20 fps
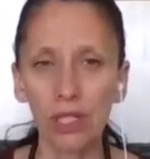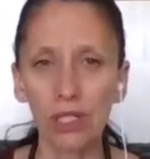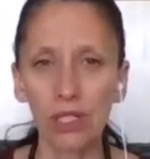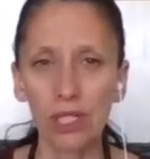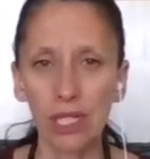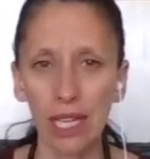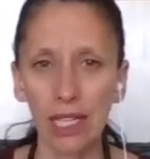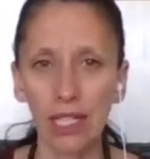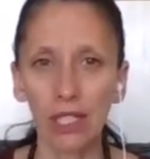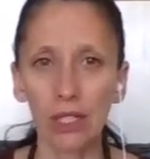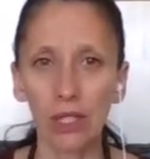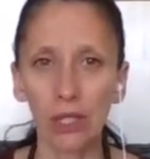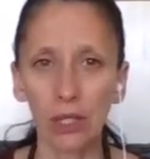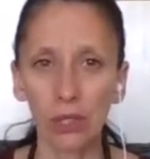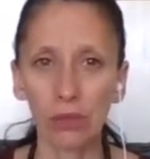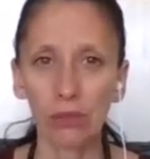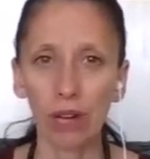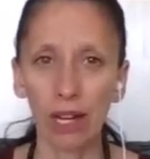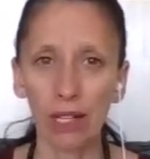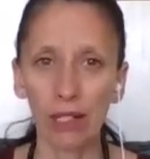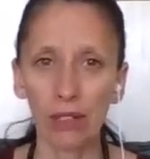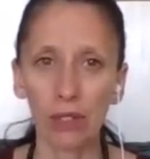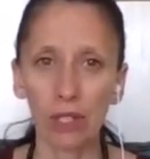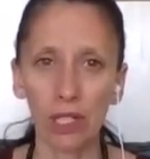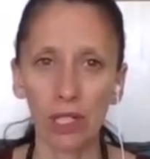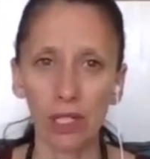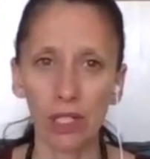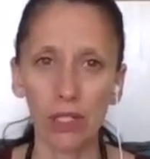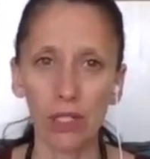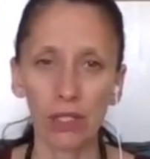take a good radical
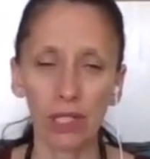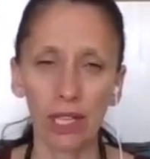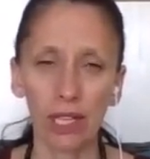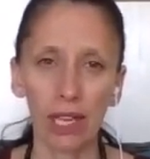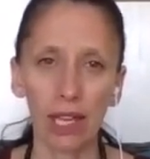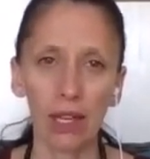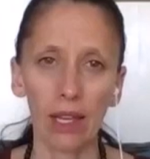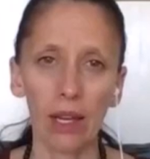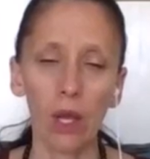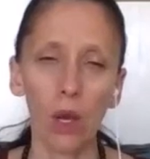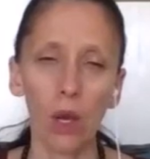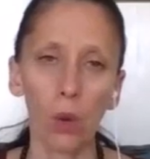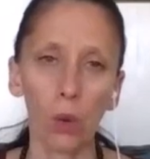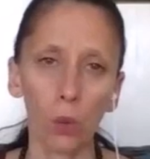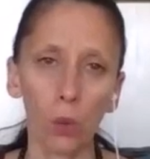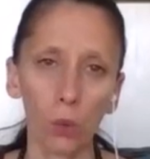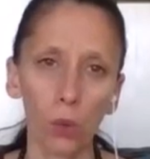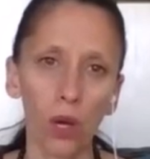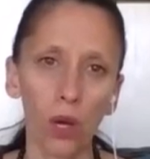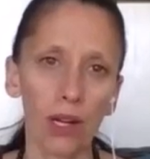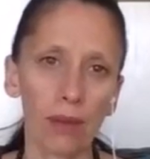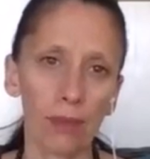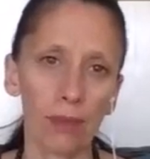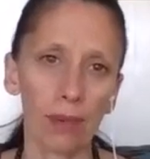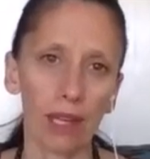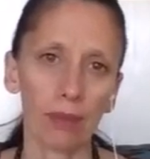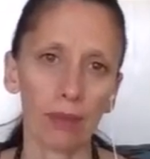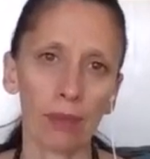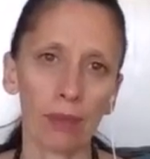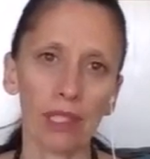honest look at, what am
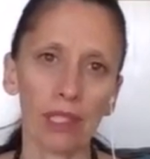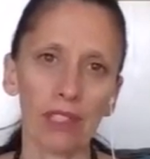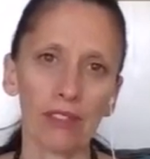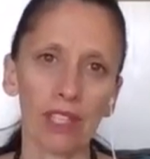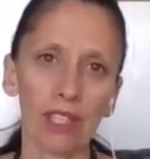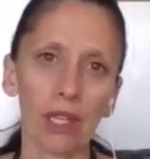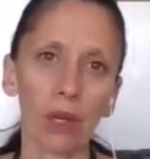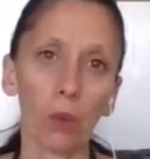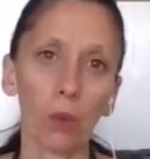I believing?